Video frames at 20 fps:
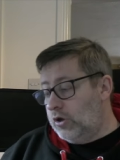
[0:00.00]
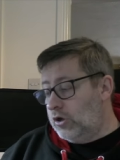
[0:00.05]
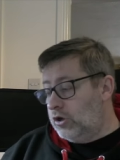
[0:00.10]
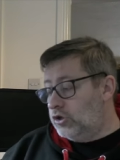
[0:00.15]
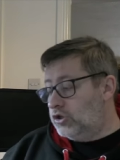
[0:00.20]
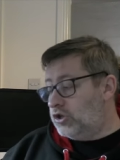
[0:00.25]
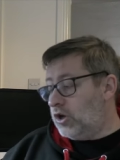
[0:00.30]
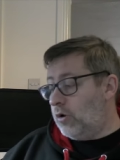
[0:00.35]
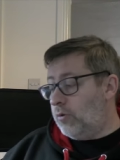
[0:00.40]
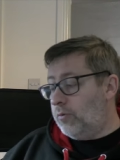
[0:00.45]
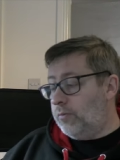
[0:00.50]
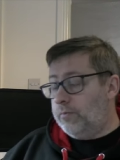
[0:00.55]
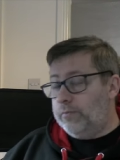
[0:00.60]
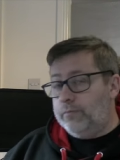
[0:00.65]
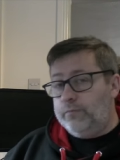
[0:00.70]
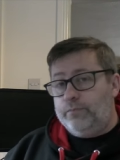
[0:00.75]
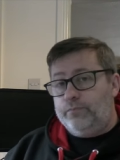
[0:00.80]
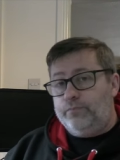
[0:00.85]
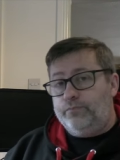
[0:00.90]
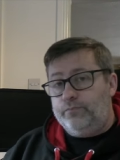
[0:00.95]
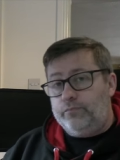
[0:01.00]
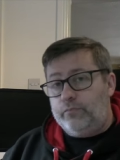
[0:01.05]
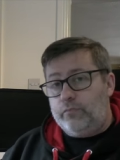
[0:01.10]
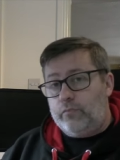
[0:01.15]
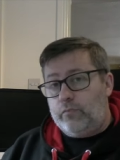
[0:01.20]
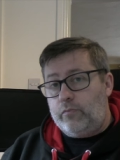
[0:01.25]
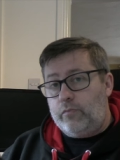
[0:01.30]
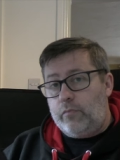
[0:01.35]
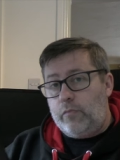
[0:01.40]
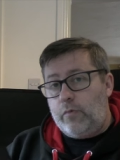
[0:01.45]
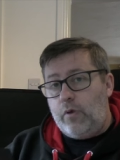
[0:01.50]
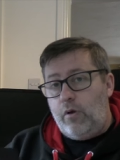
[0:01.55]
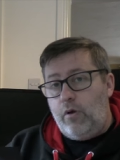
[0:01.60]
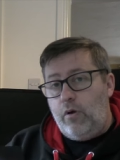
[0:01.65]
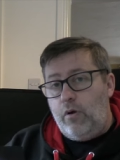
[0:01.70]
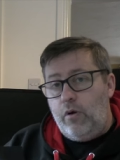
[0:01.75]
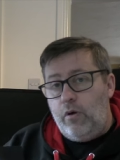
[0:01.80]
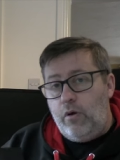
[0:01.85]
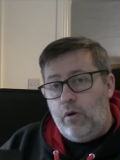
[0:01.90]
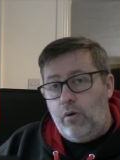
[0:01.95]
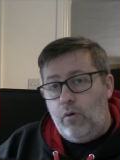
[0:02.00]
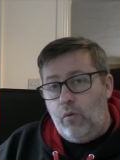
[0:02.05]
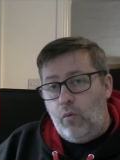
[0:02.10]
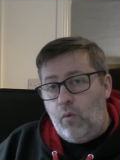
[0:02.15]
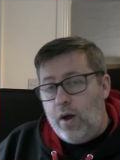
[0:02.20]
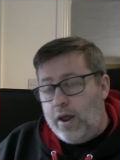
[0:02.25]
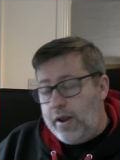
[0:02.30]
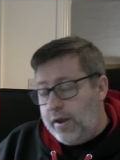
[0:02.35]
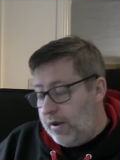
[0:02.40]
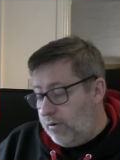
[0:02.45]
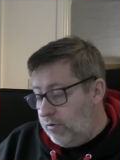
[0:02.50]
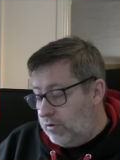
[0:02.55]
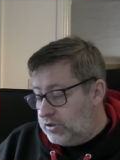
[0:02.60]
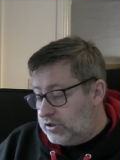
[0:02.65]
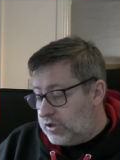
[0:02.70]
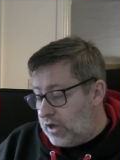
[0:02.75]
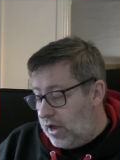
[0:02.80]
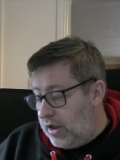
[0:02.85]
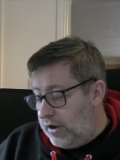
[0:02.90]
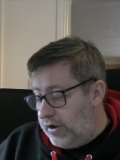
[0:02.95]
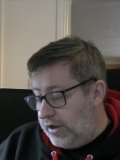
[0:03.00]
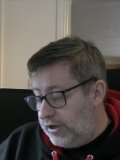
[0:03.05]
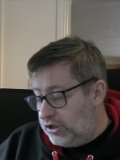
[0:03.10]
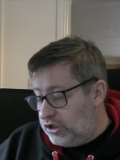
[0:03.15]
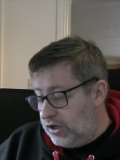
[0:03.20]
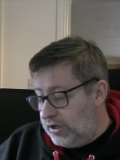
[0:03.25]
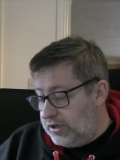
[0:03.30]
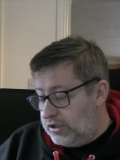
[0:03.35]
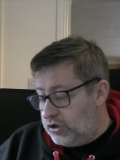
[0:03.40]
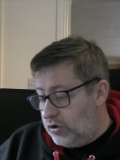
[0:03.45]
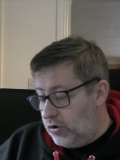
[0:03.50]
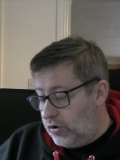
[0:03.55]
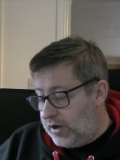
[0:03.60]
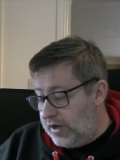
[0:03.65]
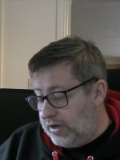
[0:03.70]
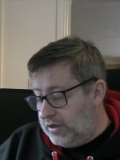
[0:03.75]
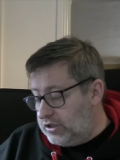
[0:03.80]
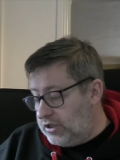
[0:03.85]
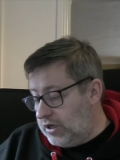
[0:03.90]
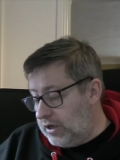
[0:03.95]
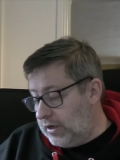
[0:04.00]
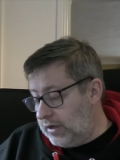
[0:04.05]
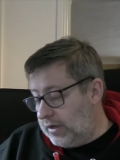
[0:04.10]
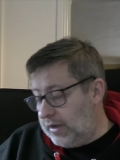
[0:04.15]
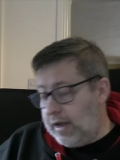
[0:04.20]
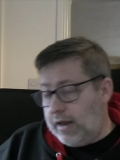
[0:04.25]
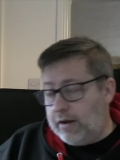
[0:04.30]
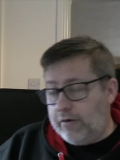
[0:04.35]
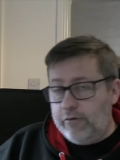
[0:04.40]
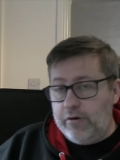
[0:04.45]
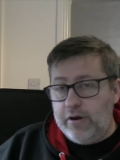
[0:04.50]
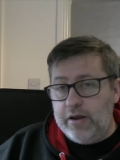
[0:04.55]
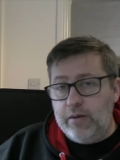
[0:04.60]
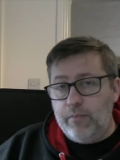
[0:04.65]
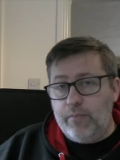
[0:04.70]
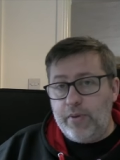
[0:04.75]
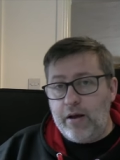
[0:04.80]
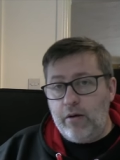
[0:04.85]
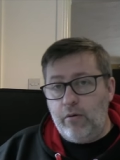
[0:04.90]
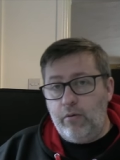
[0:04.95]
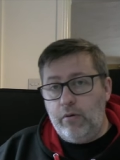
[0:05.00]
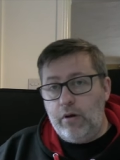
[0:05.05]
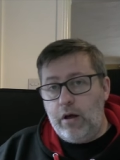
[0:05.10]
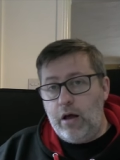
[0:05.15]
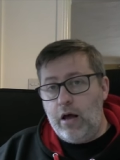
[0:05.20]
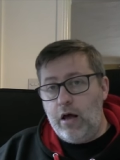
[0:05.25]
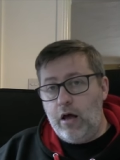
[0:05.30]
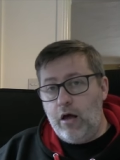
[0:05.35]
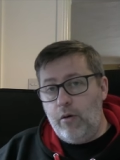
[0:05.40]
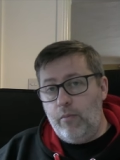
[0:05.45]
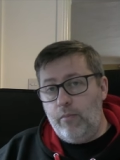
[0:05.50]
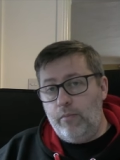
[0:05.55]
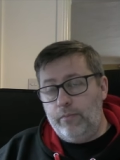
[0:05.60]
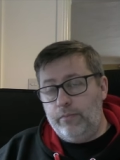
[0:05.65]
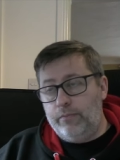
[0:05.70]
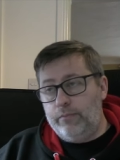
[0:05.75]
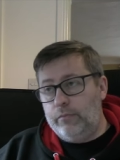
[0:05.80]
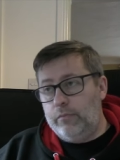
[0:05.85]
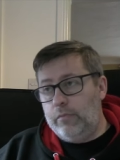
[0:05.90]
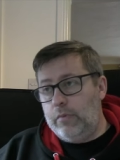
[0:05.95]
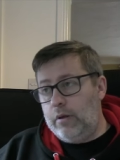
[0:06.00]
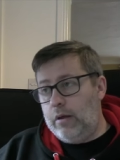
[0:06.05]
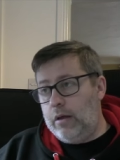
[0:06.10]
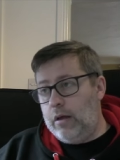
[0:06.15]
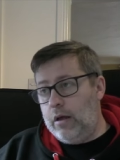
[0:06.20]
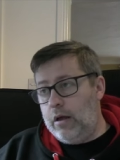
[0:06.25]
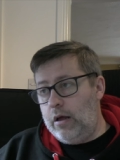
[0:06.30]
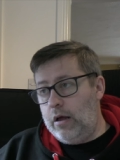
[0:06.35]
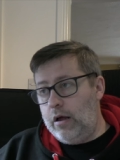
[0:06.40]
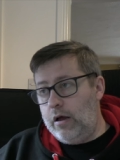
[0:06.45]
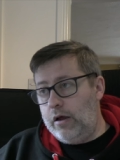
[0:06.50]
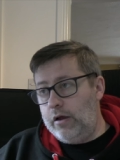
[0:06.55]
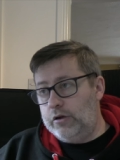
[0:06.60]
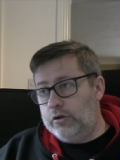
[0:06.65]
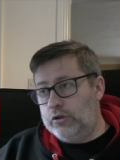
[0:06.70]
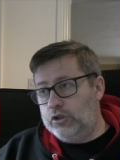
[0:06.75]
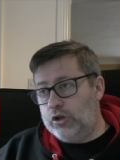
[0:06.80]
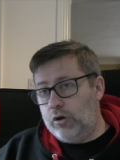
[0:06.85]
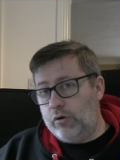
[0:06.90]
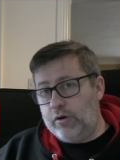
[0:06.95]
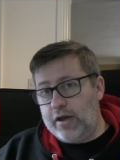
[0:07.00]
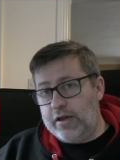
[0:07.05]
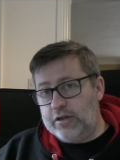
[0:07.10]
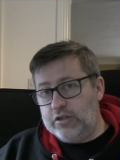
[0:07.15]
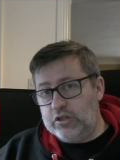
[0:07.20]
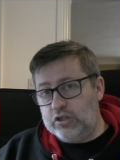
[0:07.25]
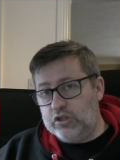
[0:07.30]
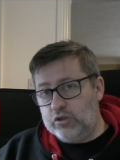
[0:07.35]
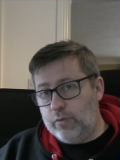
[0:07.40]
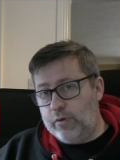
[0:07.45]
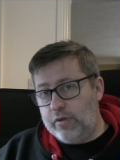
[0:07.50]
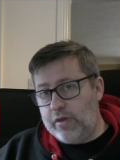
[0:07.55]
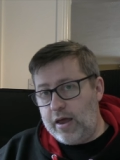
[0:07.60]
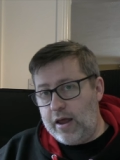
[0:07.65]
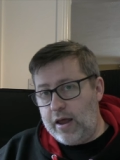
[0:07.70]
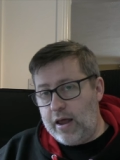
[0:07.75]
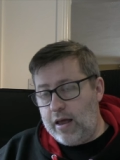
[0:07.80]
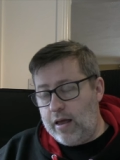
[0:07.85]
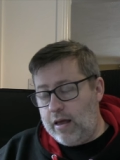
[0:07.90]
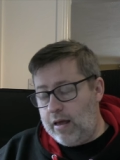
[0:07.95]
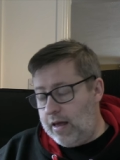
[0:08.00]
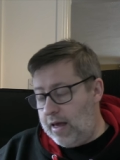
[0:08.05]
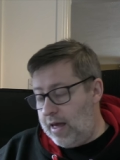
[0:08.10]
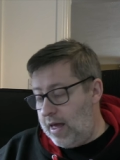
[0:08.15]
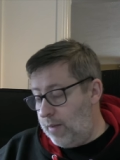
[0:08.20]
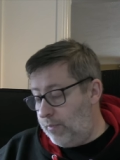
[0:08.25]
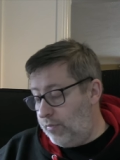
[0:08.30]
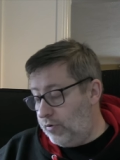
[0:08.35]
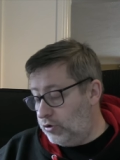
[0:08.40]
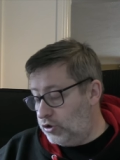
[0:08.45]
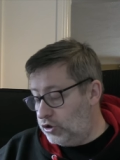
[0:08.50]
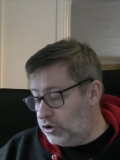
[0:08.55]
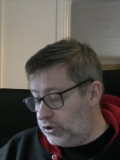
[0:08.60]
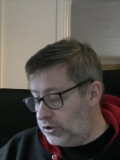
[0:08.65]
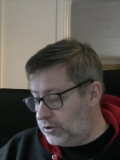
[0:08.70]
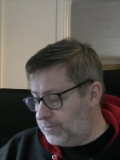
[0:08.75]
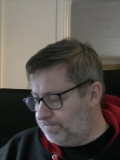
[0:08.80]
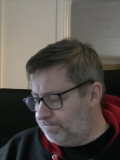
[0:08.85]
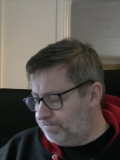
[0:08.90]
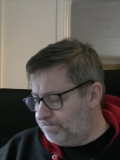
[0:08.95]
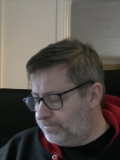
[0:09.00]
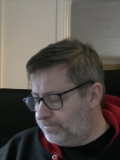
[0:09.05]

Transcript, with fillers: so when I was initially talking to Gaahleri about um, uh, showcasing some of their airbrushes